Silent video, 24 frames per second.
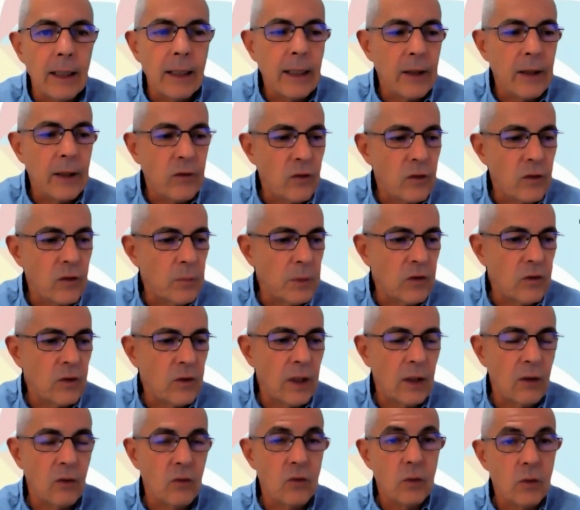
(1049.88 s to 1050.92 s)
customers
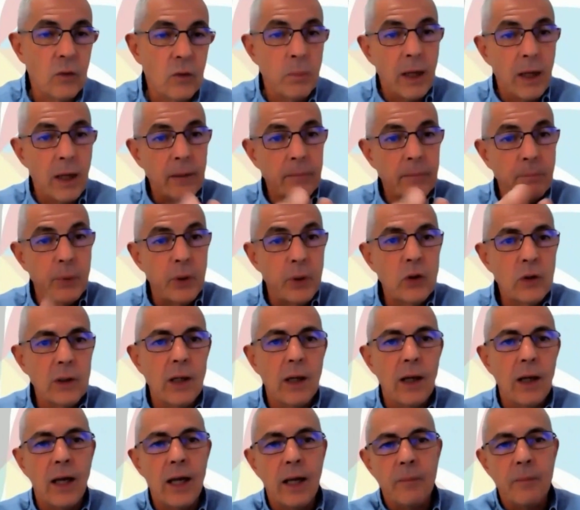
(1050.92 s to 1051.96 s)
tend to buy burnt
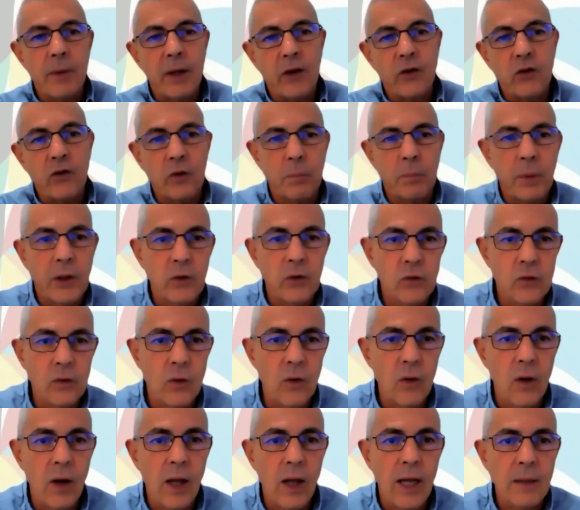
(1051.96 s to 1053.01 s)
lime as opposed to
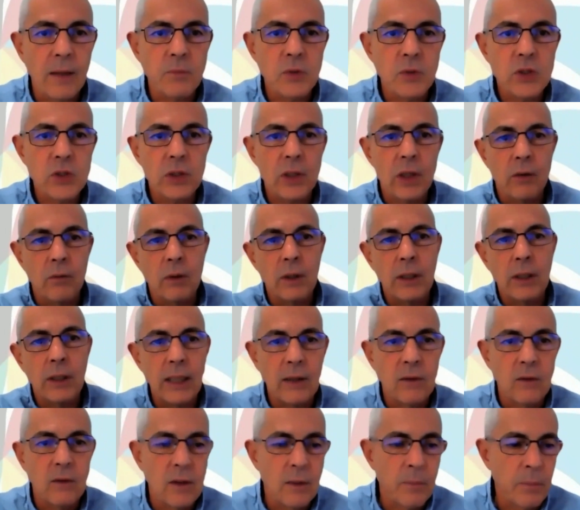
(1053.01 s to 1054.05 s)
limestone
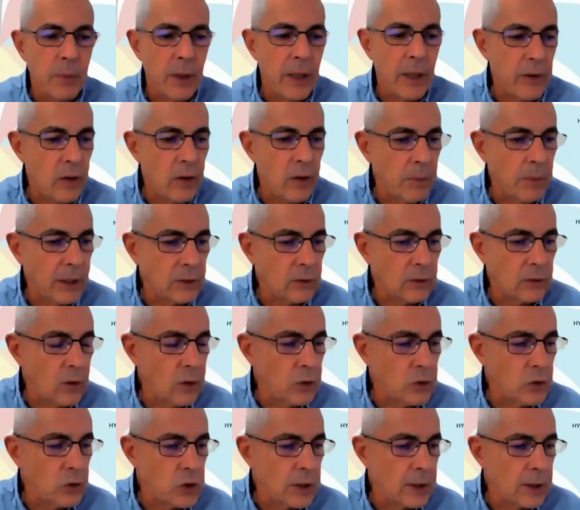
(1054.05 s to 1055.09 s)
in the
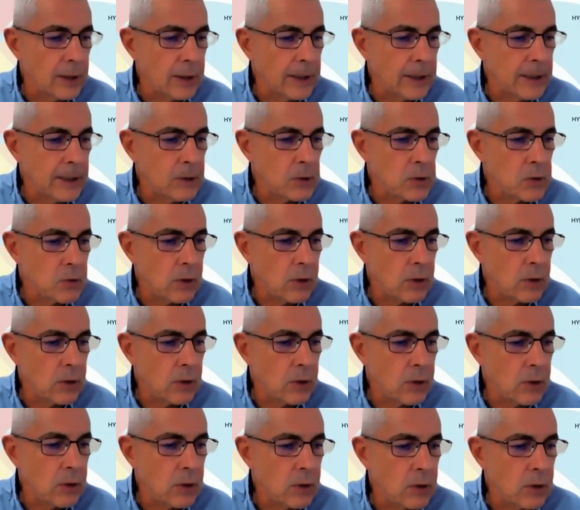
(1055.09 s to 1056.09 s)
pyrometallurgical industry.